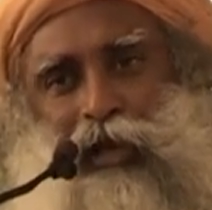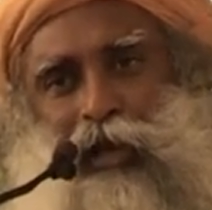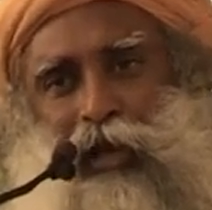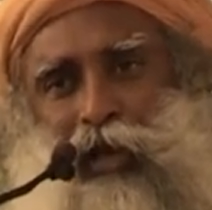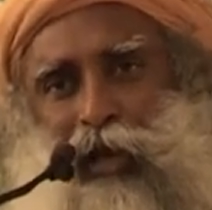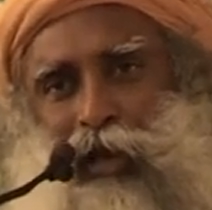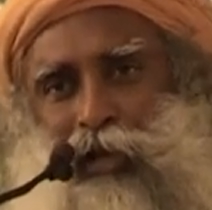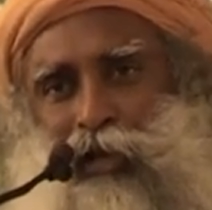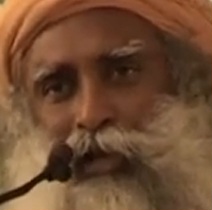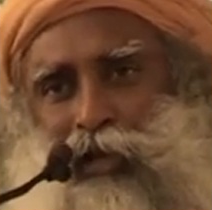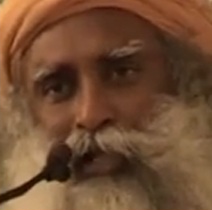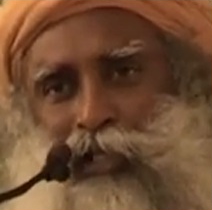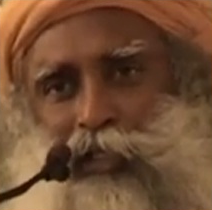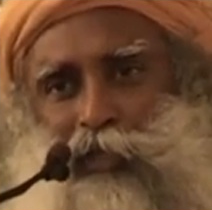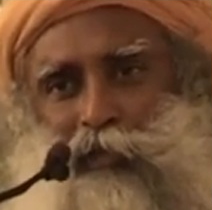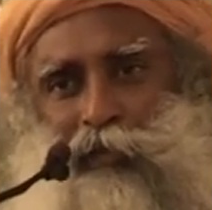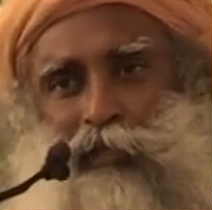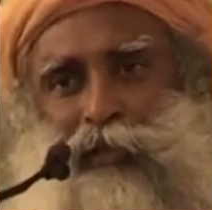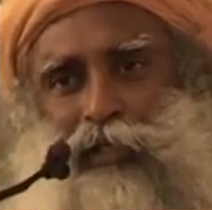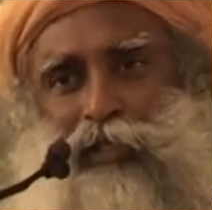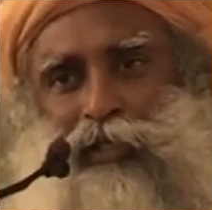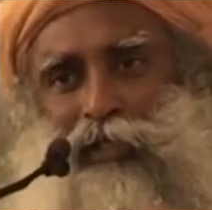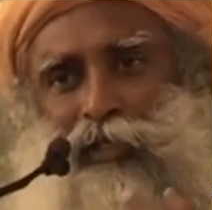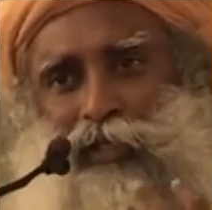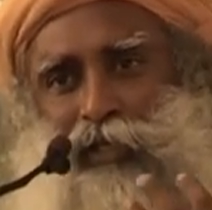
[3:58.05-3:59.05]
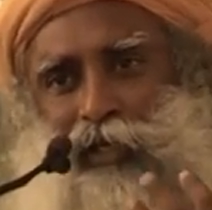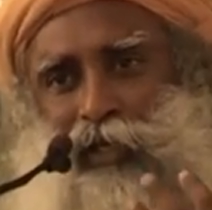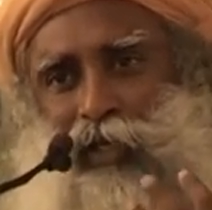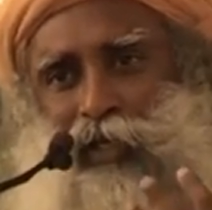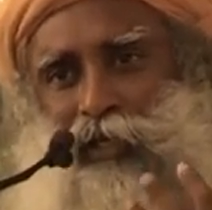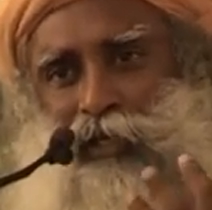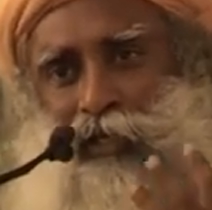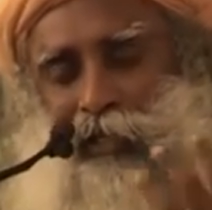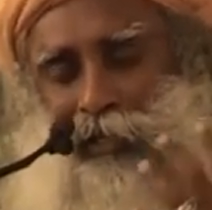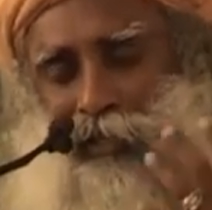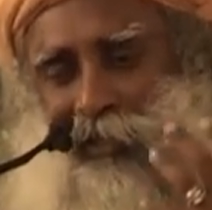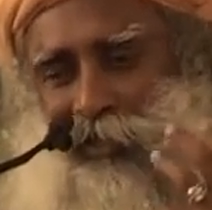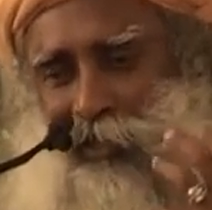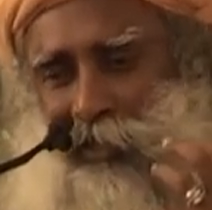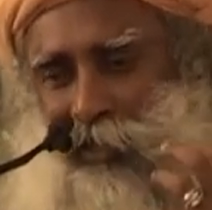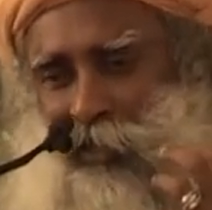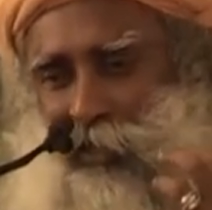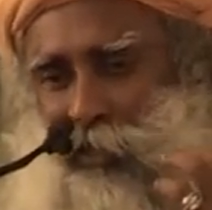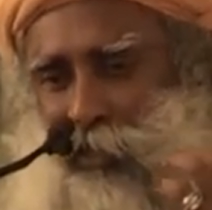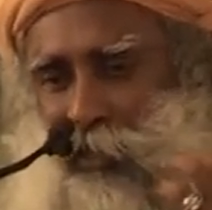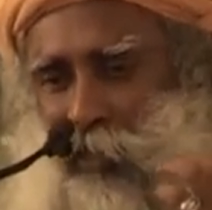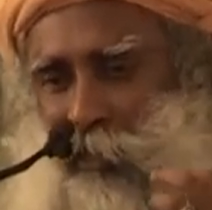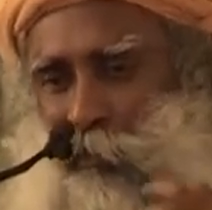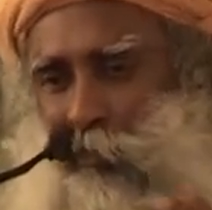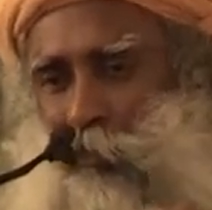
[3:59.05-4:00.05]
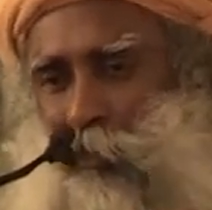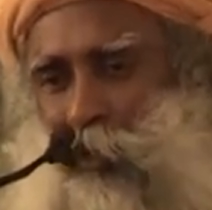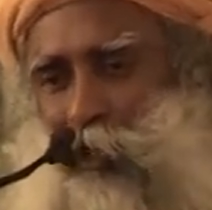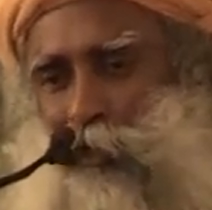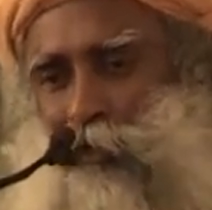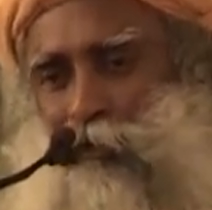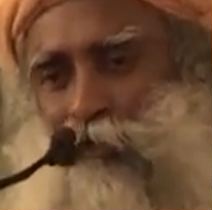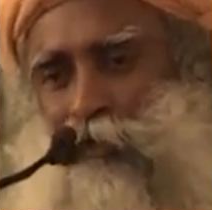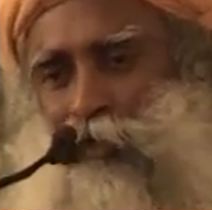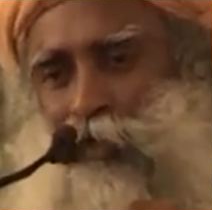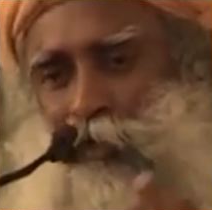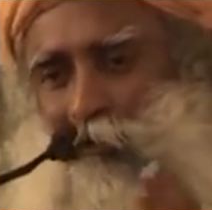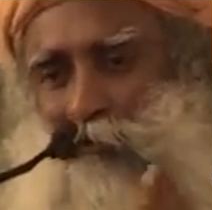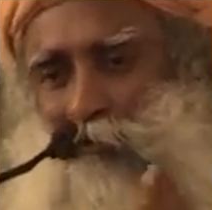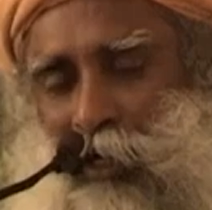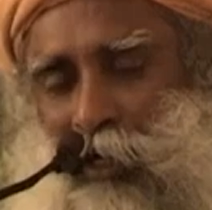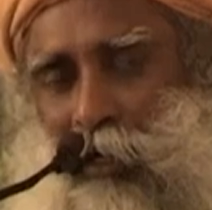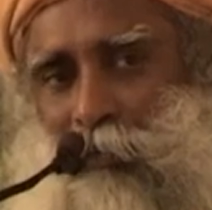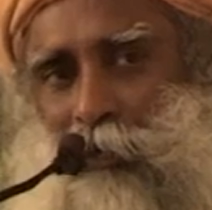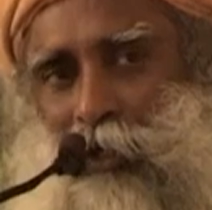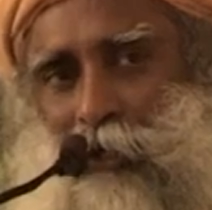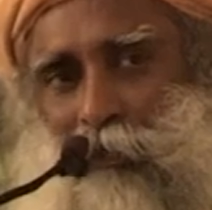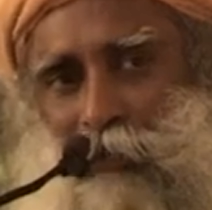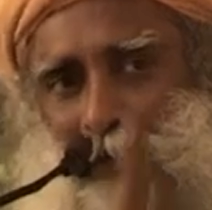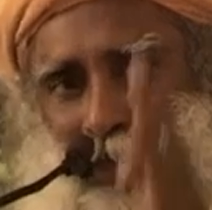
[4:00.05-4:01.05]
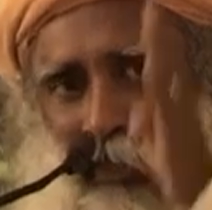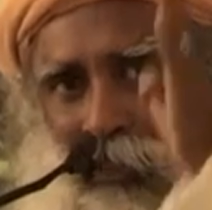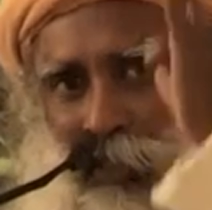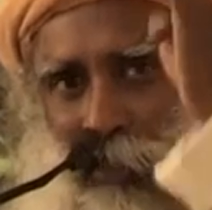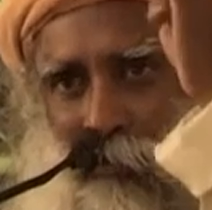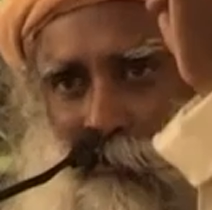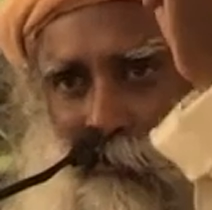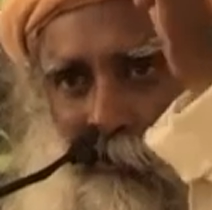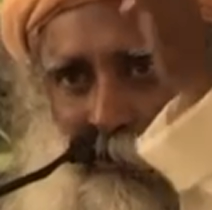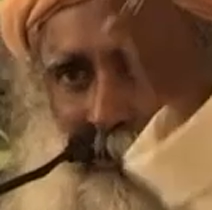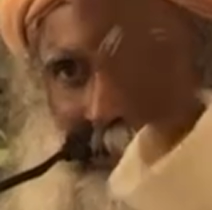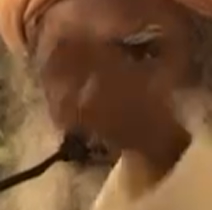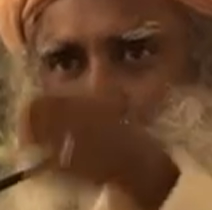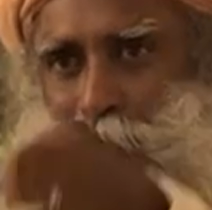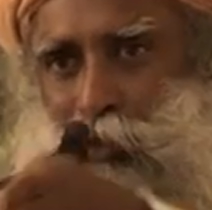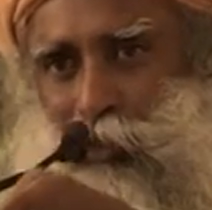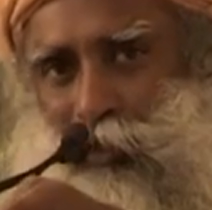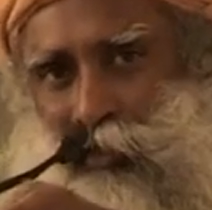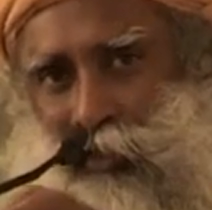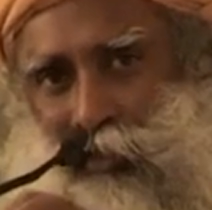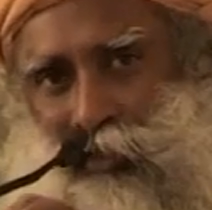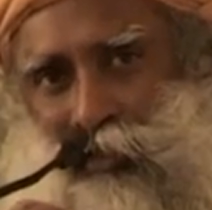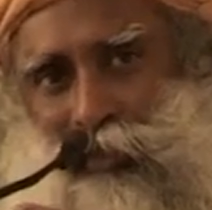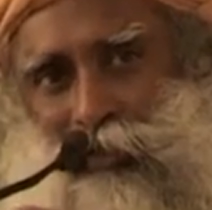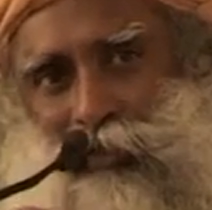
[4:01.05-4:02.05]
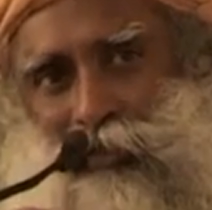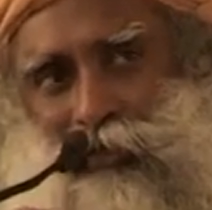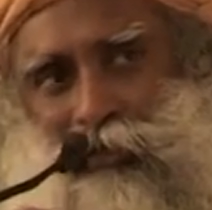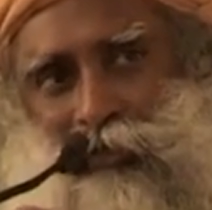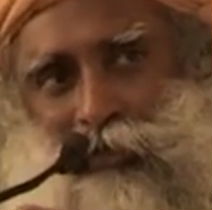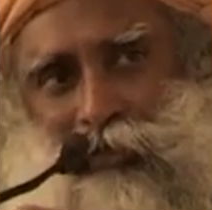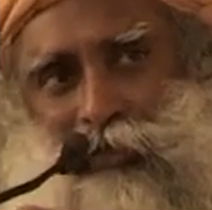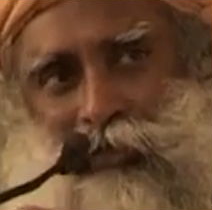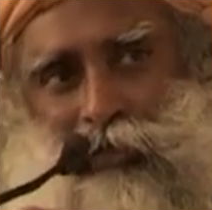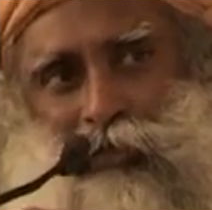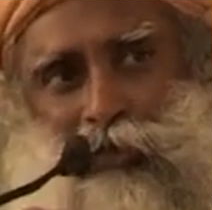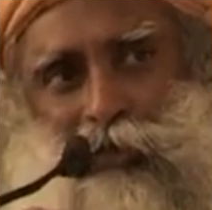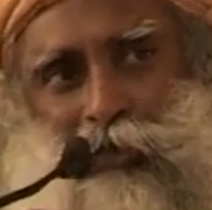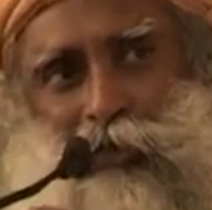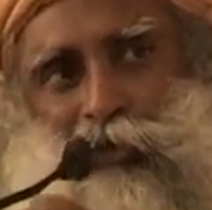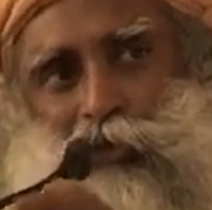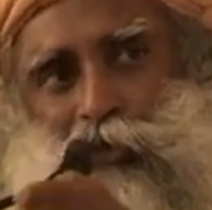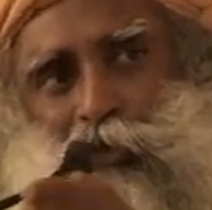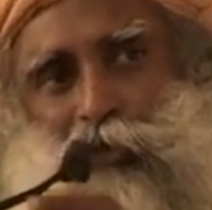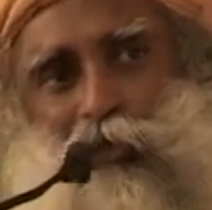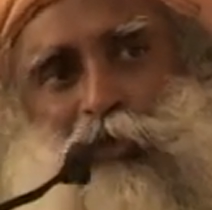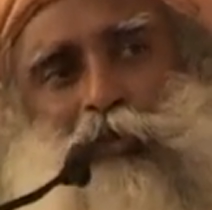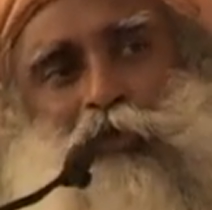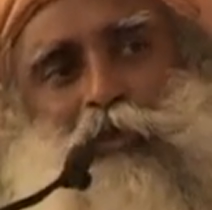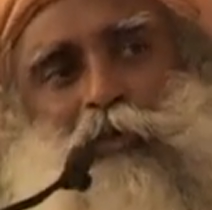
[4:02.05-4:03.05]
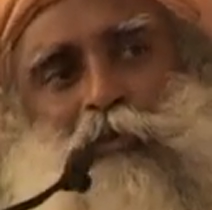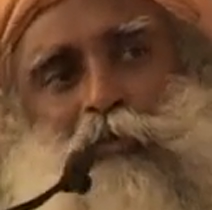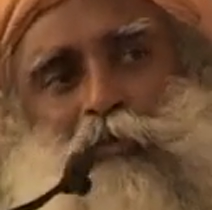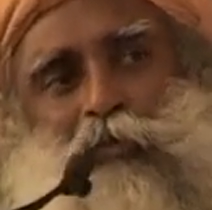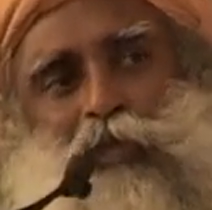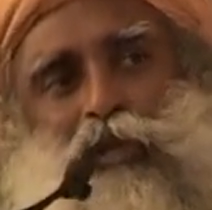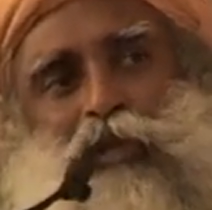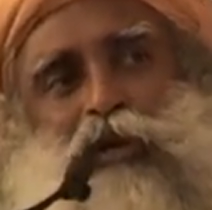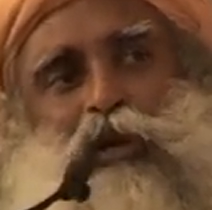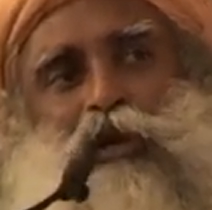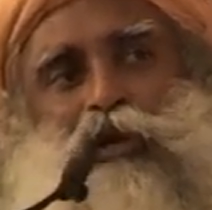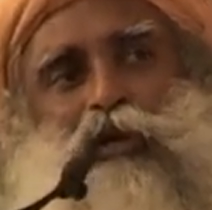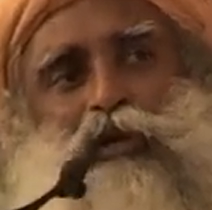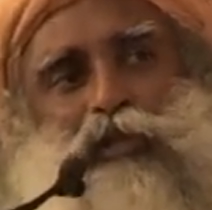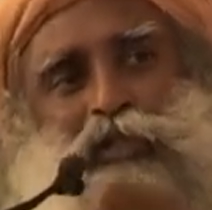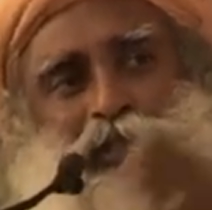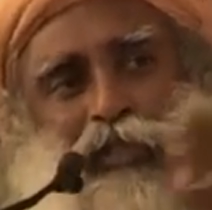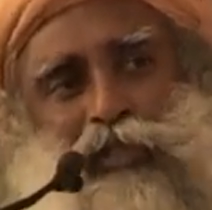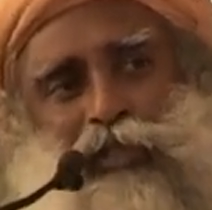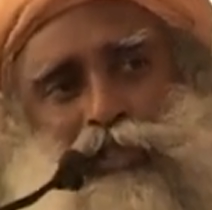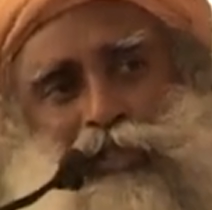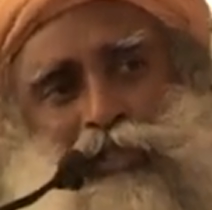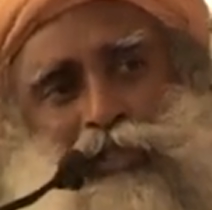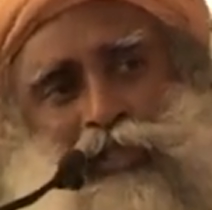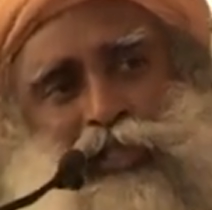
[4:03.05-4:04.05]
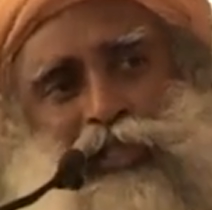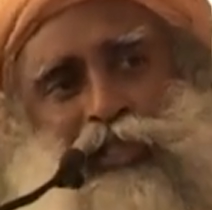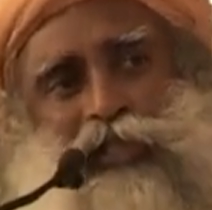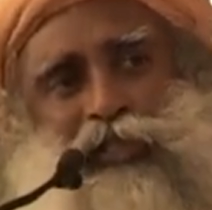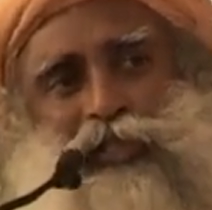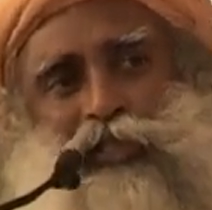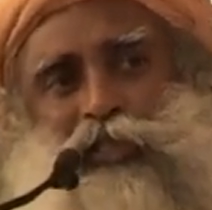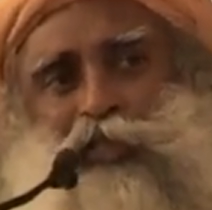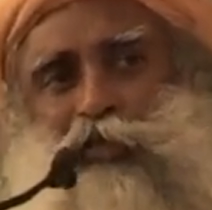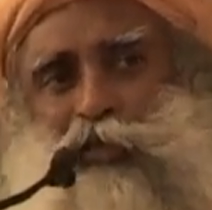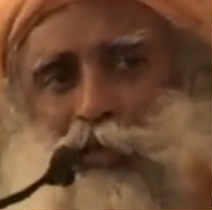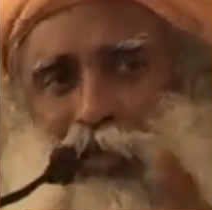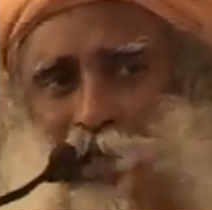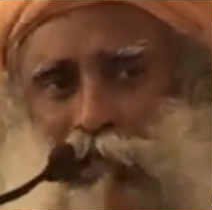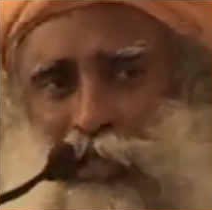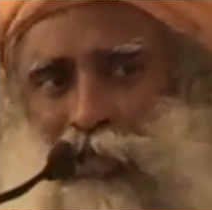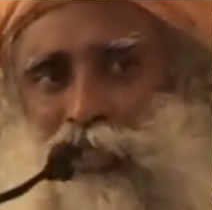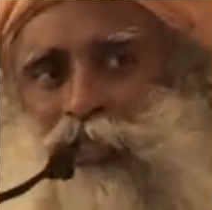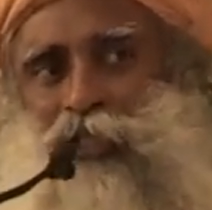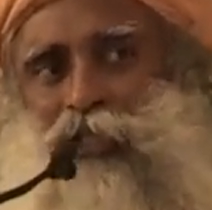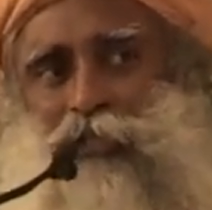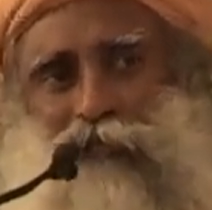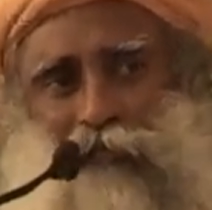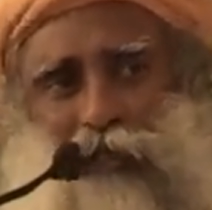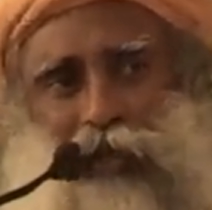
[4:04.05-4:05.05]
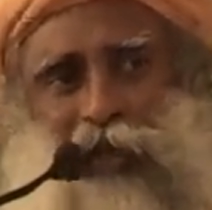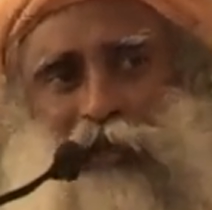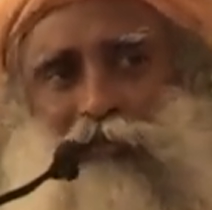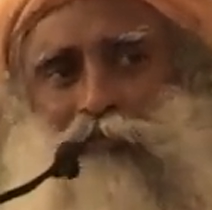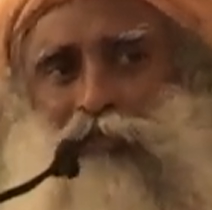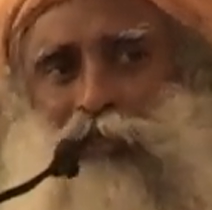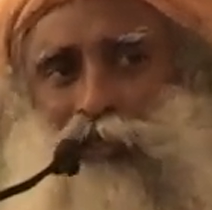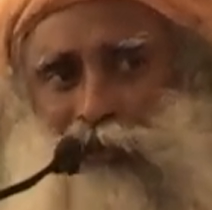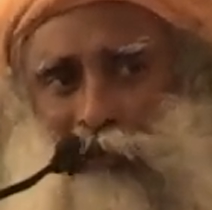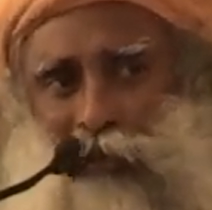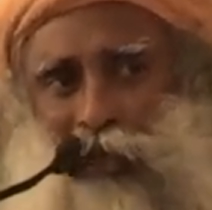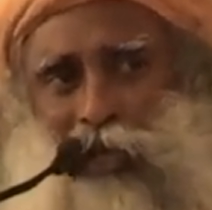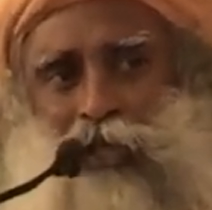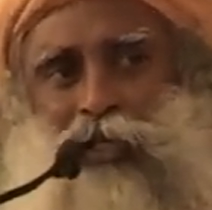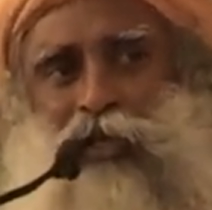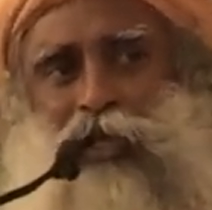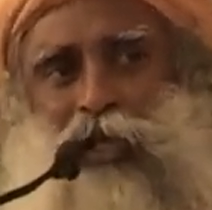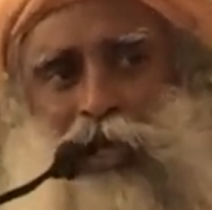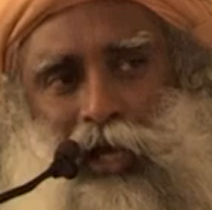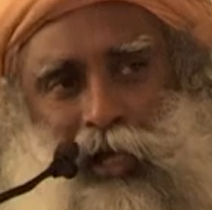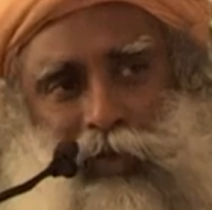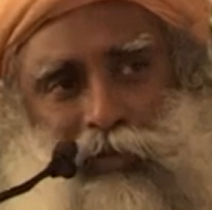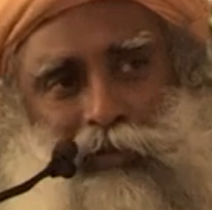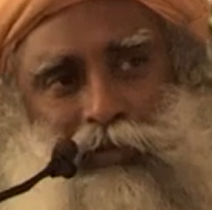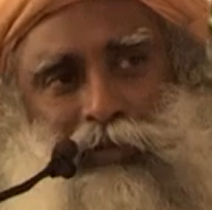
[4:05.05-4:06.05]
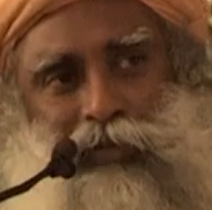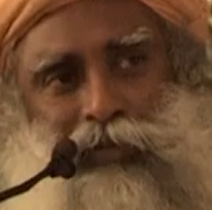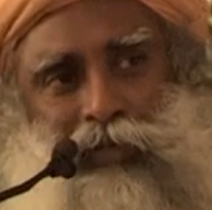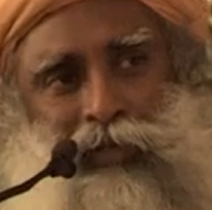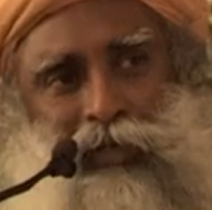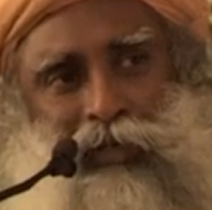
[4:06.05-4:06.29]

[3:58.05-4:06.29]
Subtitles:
Unless we create a certain atmosphere commitment and focus to look beyond certain things that you're identified with right now,